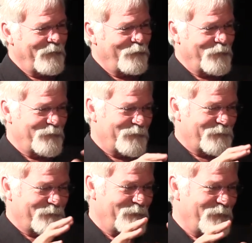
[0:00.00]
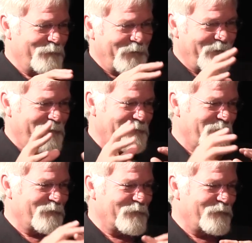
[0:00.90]
which was one of the many
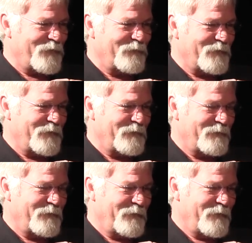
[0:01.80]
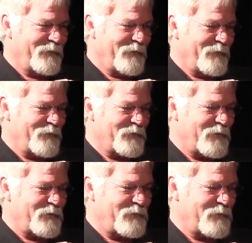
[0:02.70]
things I was involved in, was
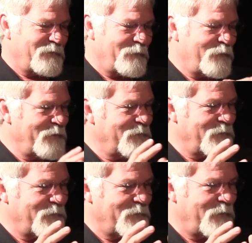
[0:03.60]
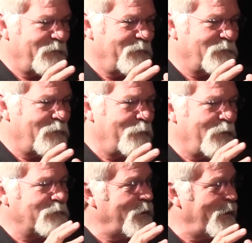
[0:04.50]
that some things just, uh, you know, it's all
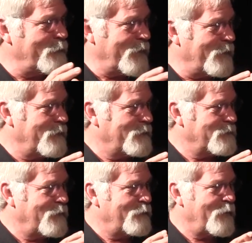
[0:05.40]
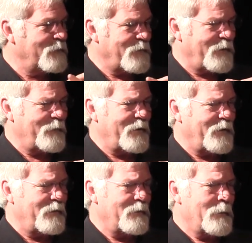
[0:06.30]
about timing. It's all about timing.
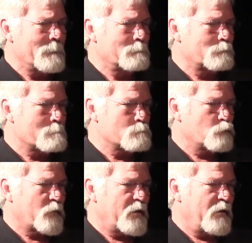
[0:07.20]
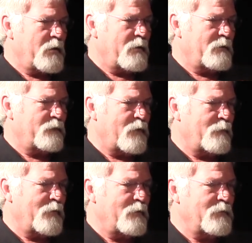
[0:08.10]
And uh, the
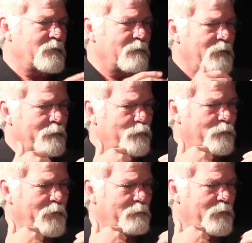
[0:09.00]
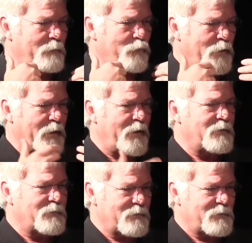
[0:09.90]
farmer knows that when he, he, he
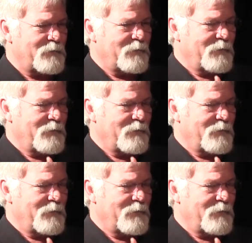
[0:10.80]
plants,